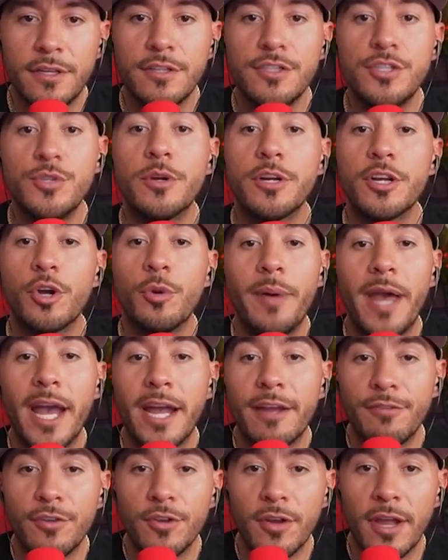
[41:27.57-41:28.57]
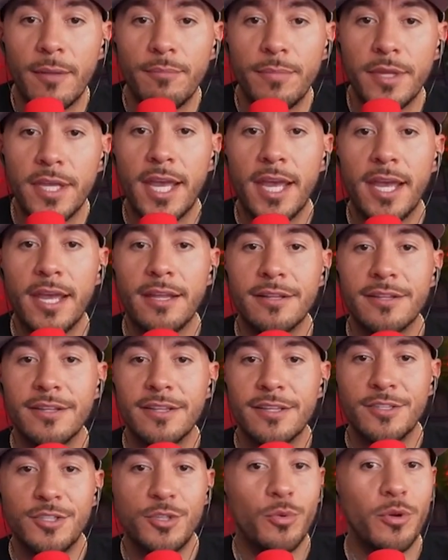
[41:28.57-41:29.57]
Do you want to go back for your MBA?
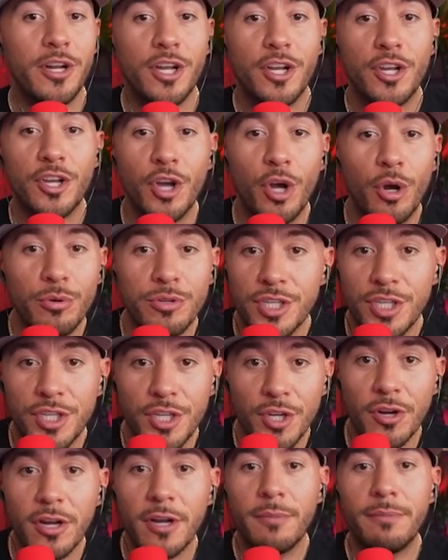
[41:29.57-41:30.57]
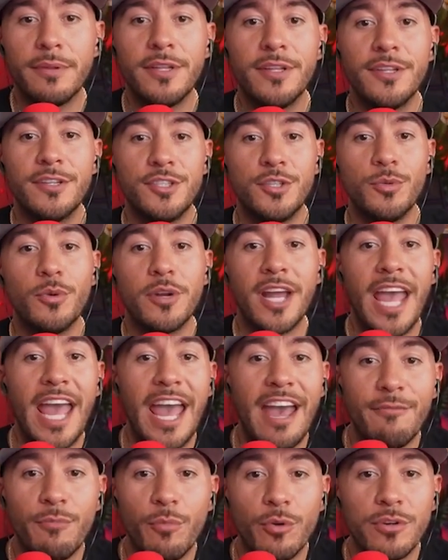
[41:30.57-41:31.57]
Do you want to go to Europe? Do you want to
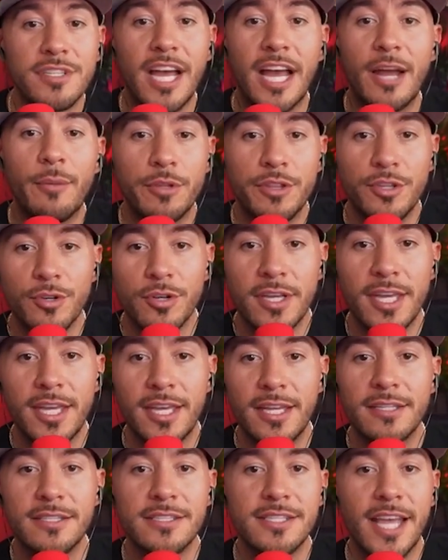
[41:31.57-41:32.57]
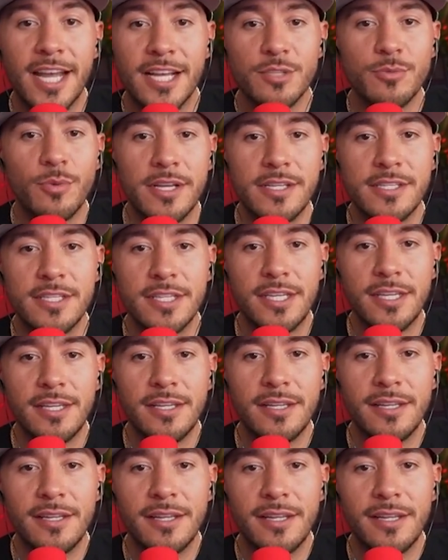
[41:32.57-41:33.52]
have more time with your kids, XYZ?